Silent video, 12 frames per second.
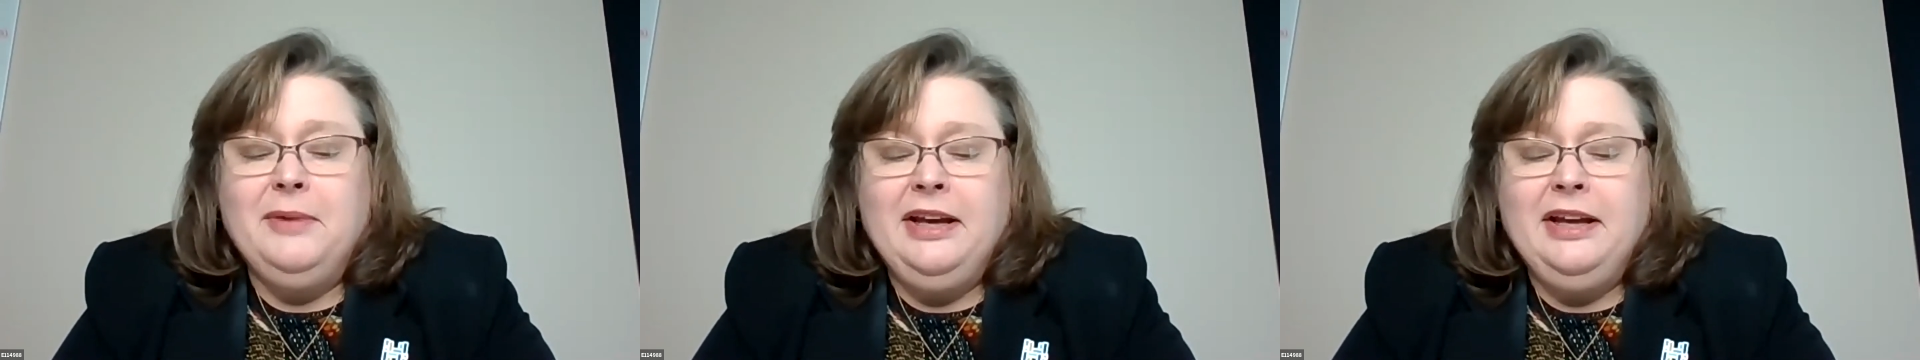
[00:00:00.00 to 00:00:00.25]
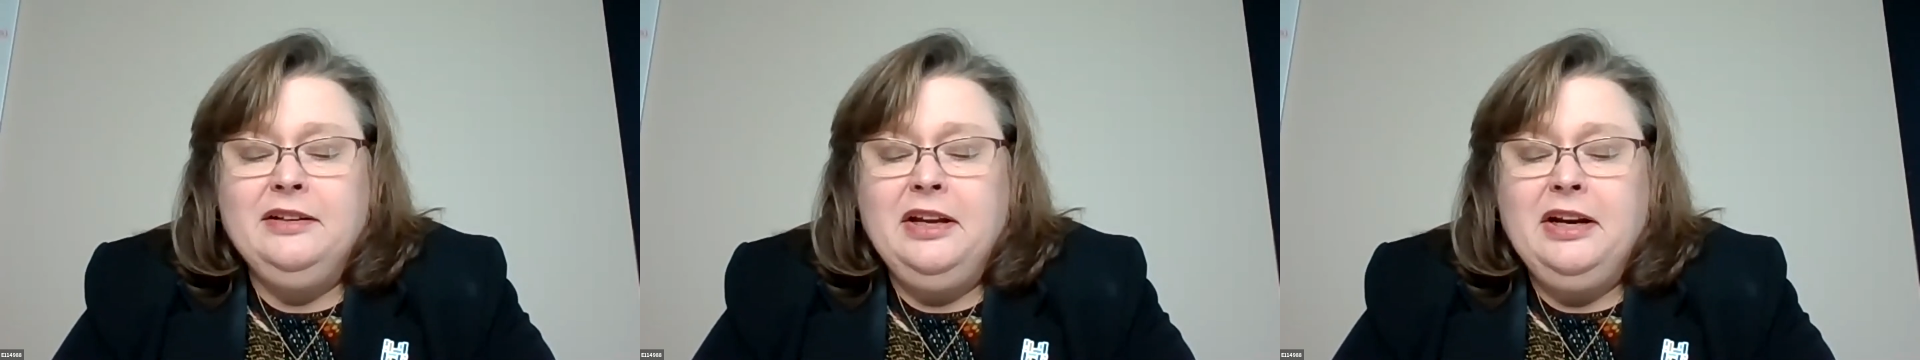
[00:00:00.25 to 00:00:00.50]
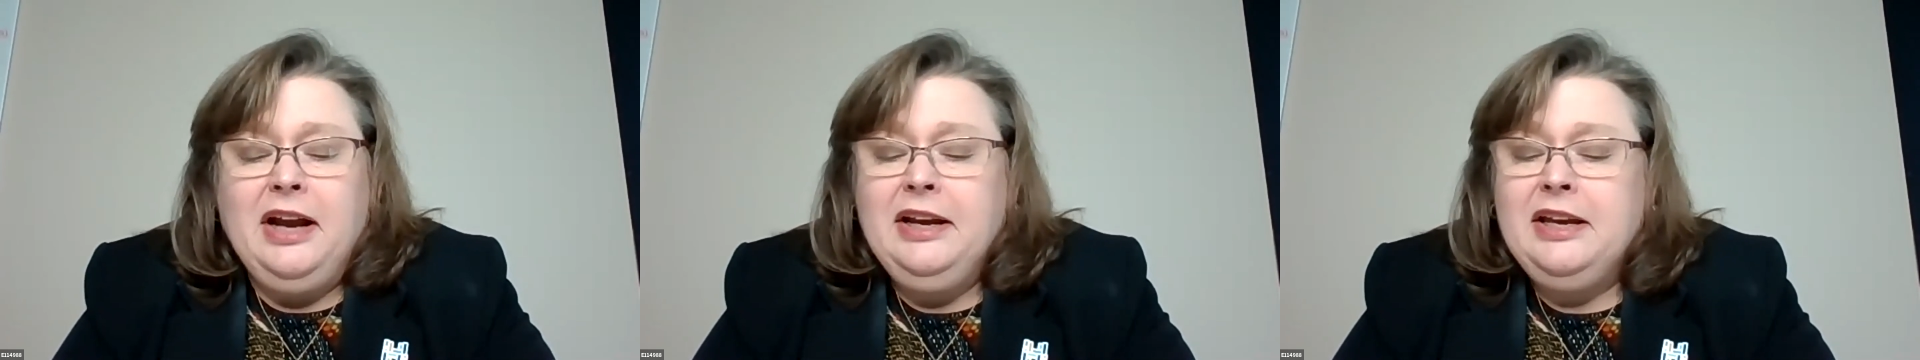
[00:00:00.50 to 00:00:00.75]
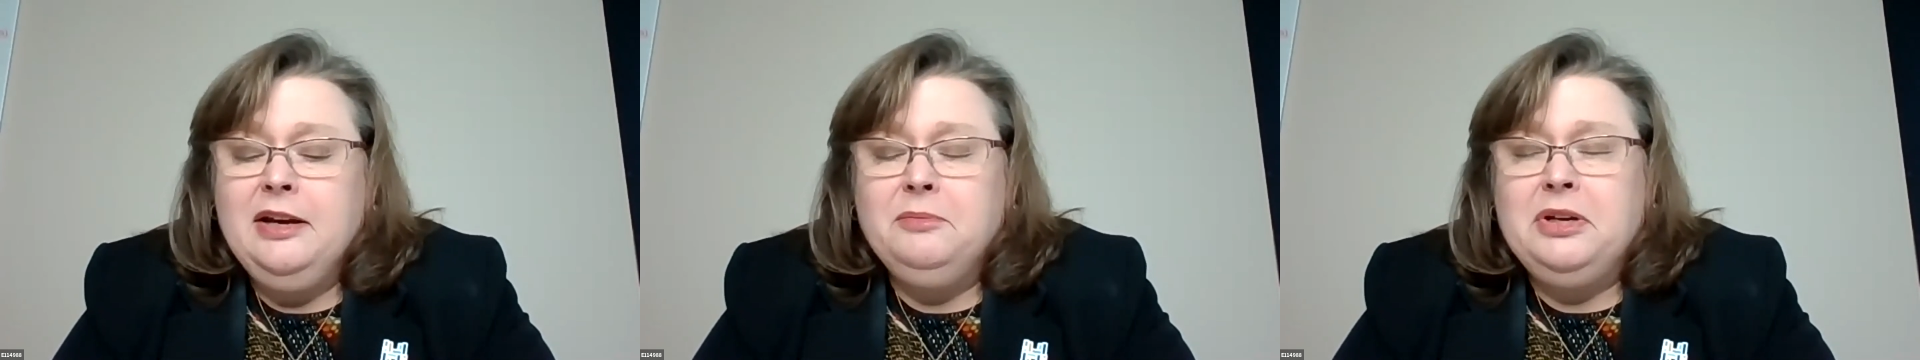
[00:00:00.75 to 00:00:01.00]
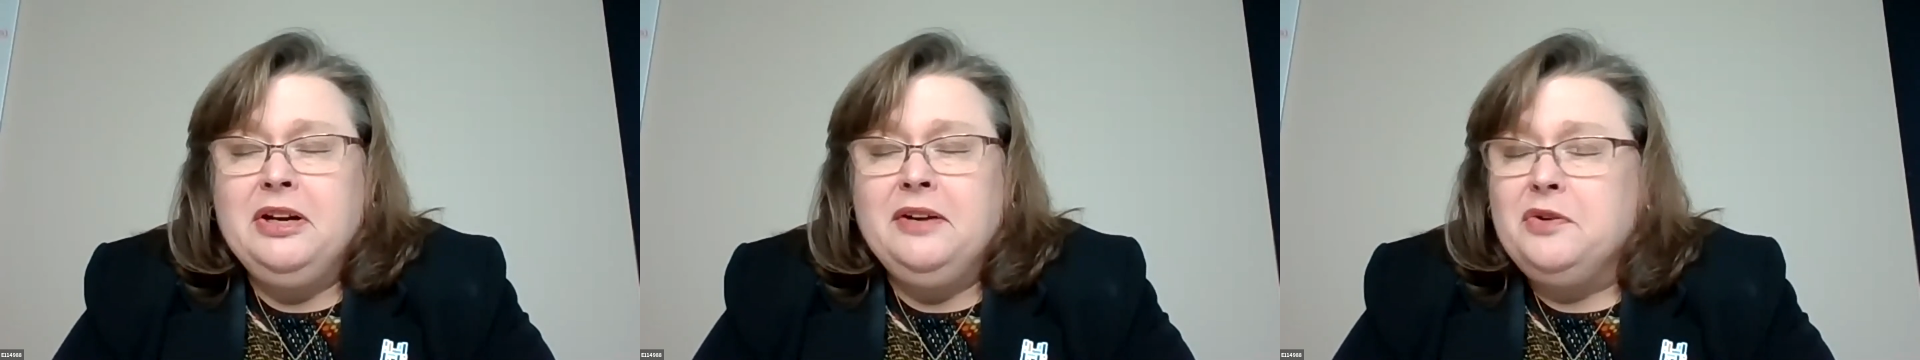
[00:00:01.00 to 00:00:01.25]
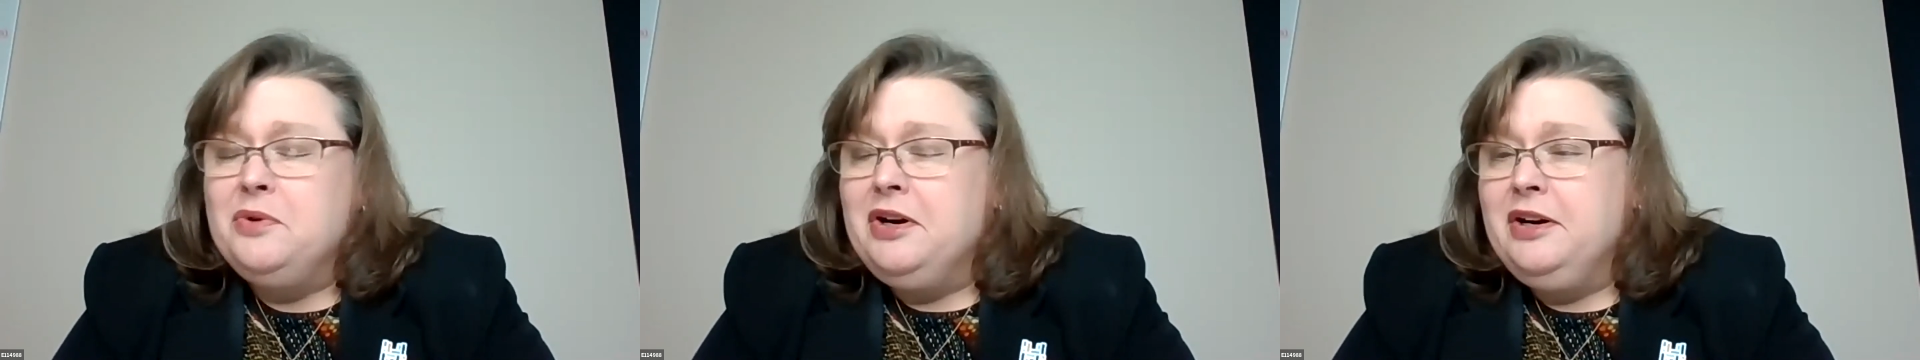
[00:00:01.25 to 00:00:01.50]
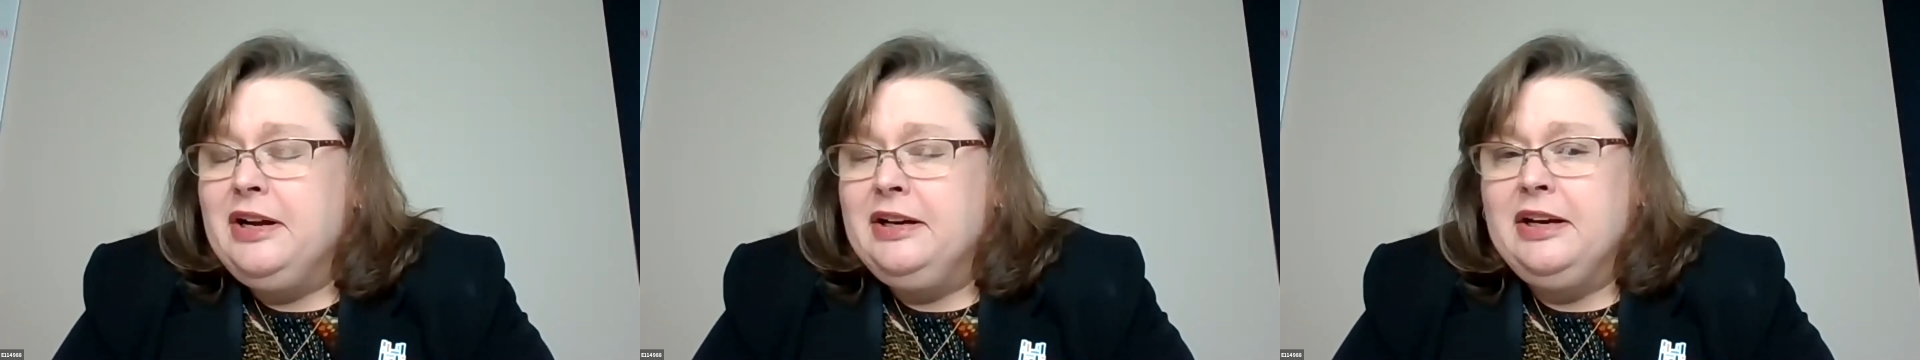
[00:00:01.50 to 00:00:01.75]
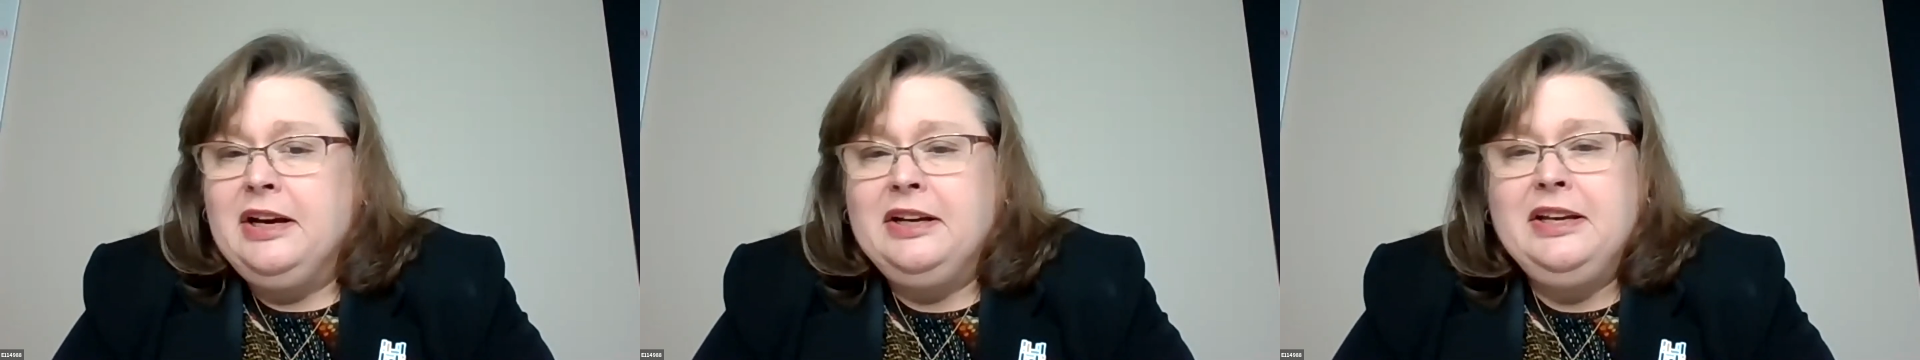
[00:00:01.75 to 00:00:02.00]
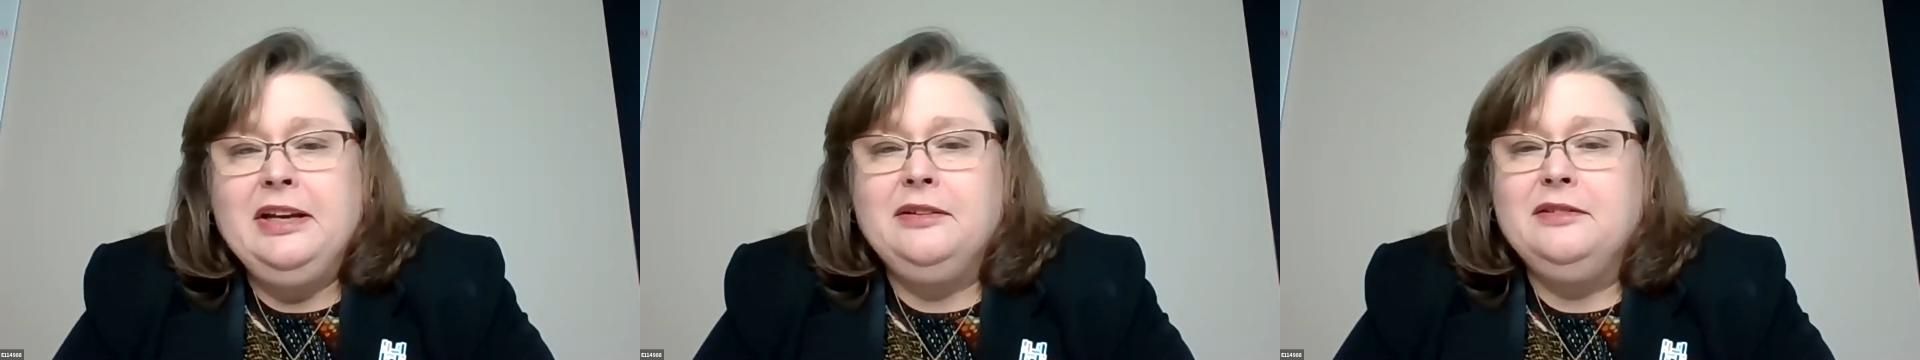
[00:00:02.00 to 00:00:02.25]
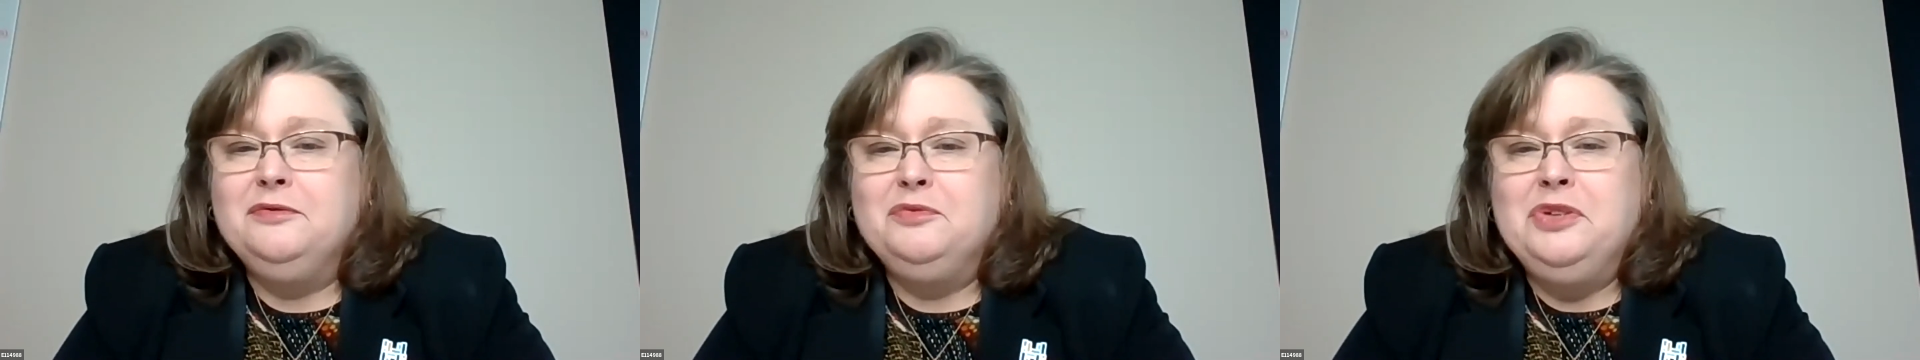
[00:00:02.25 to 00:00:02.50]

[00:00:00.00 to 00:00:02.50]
And I can't be everywhere, and I can't,